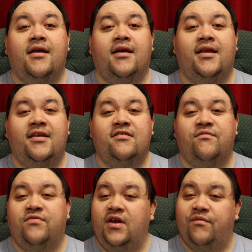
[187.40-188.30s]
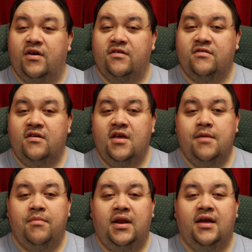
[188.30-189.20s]
It is in free verse,
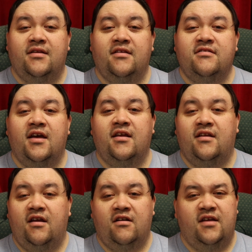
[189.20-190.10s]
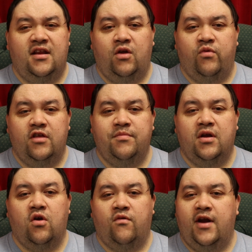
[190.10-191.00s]
meaning it does not adhere to any
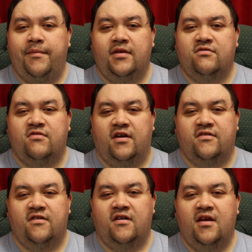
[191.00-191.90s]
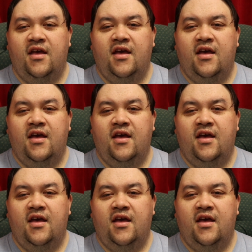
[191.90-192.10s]
rhythmic or rhyming structure,